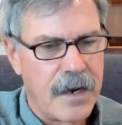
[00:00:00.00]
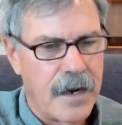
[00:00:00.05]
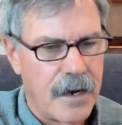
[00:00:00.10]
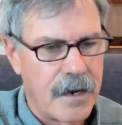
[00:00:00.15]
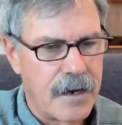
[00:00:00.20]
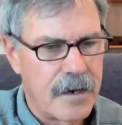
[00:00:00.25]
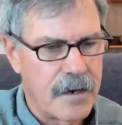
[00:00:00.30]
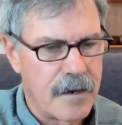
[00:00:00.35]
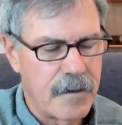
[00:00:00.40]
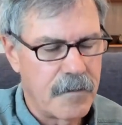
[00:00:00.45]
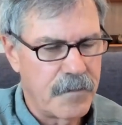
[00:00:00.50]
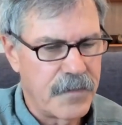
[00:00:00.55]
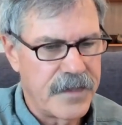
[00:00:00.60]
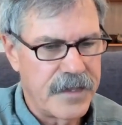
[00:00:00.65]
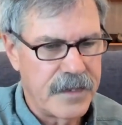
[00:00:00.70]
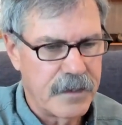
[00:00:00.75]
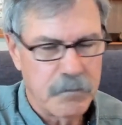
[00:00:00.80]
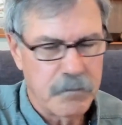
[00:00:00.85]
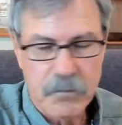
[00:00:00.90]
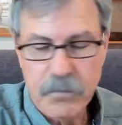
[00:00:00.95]
Um,
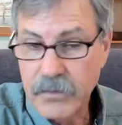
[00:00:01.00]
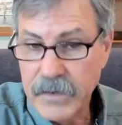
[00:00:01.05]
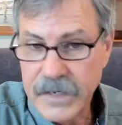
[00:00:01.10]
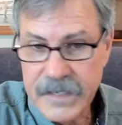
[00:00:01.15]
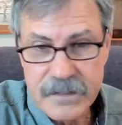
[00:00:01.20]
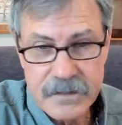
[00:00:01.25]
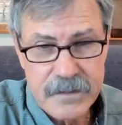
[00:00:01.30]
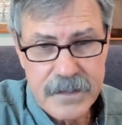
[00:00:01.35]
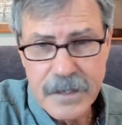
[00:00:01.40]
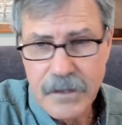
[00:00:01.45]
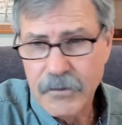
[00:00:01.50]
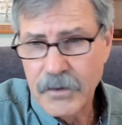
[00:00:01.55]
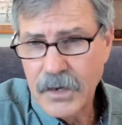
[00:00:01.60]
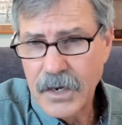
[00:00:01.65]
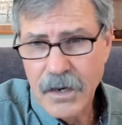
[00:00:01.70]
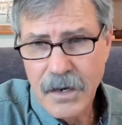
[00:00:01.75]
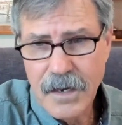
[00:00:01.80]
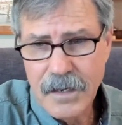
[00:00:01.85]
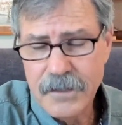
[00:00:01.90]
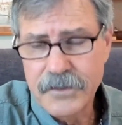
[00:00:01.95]
it breaks down
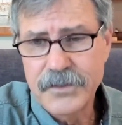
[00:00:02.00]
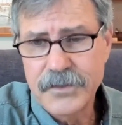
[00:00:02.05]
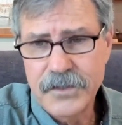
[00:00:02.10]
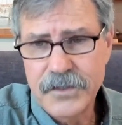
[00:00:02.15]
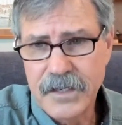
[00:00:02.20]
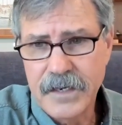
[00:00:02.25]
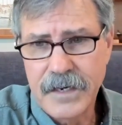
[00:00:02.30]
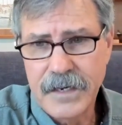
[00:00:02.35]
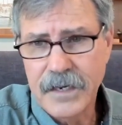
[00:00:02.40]
collagen.